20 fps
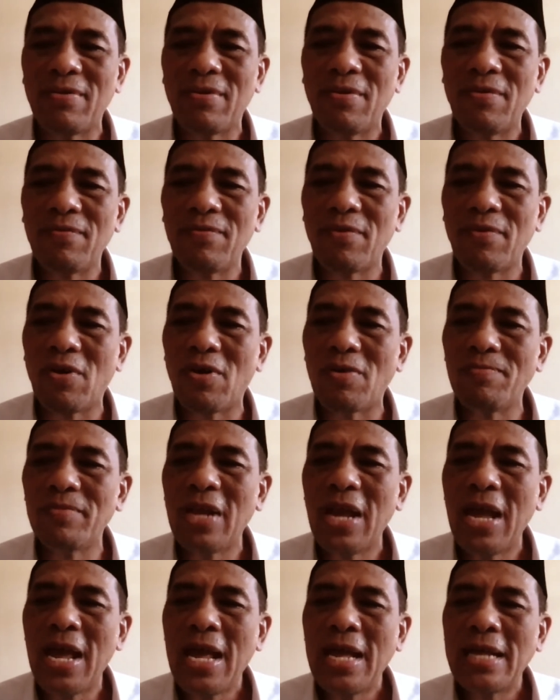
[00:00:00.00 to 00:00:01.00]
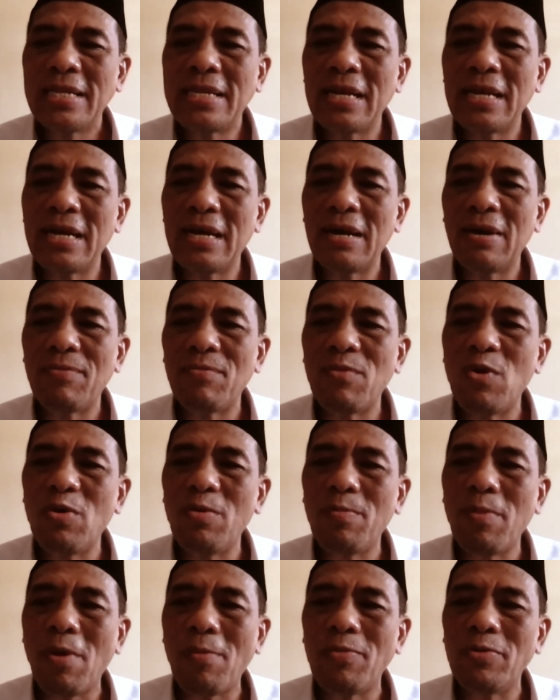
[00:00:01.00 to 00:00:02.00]
from the world
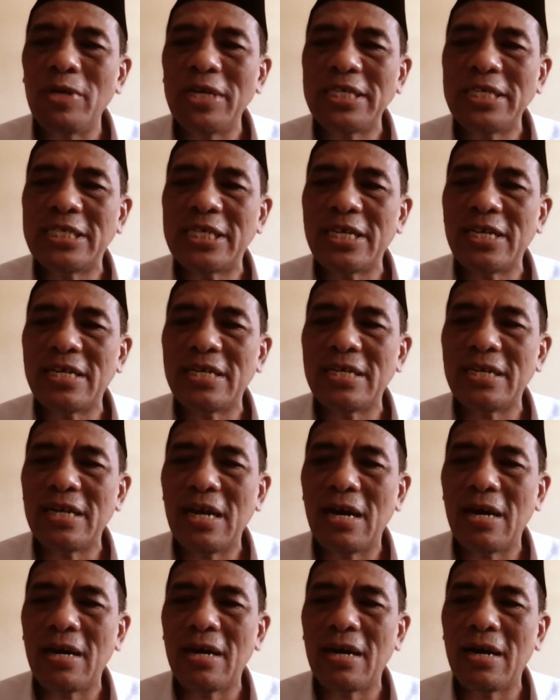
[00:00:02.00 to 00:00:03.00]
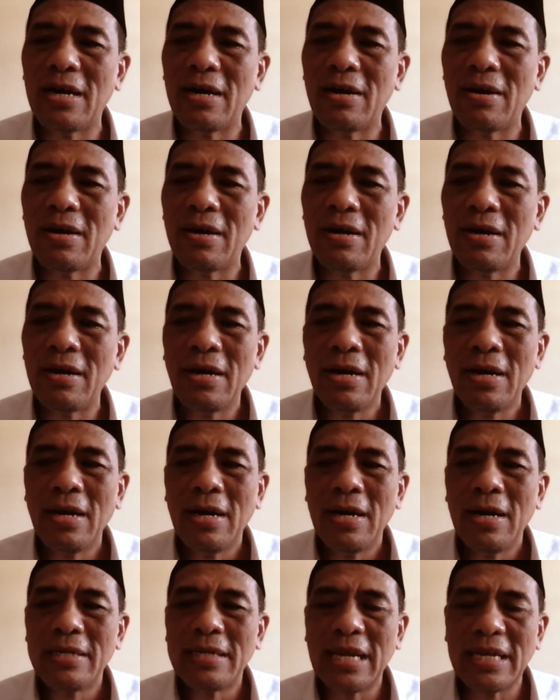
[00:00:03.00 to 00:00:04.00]
population
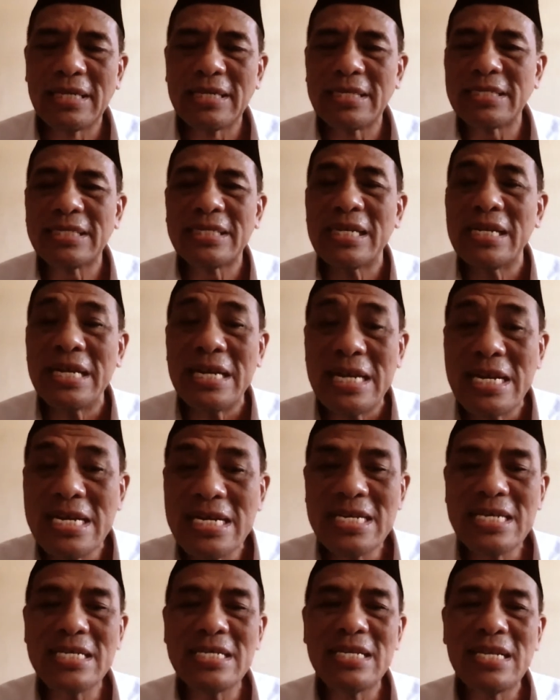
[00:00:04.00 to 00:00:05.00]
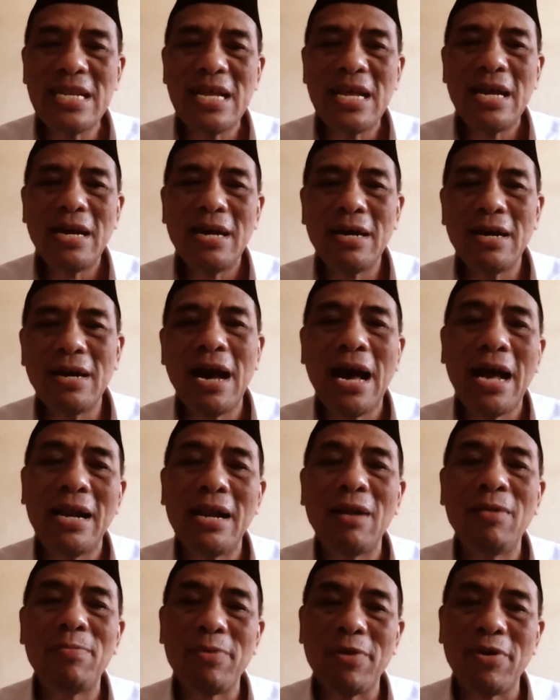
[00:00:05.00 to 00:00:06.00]
that need
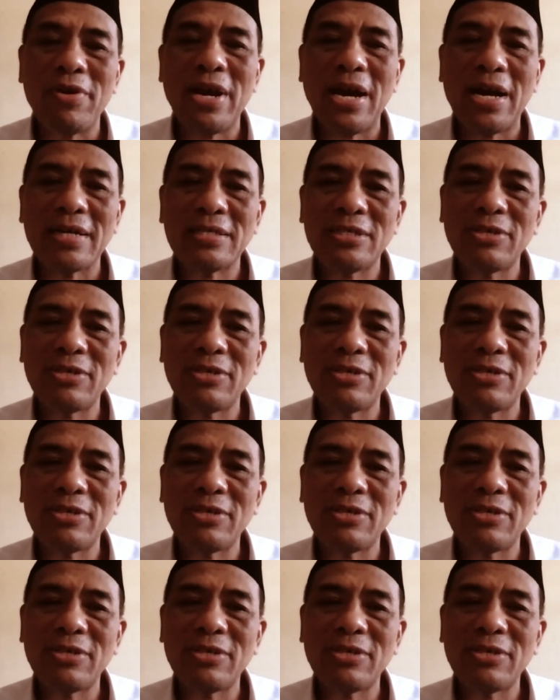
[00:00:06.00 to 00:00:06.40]
halal products.